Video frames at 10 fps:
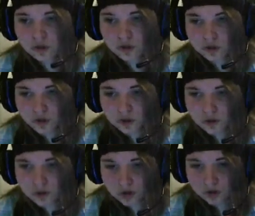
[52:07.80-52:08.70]
Where you
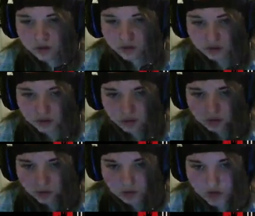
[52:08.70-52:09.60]
at?
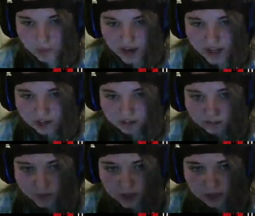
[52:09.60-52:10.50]
I'm it's hiding. a small
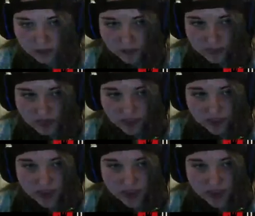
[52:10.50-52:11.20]
circle, and you're in a.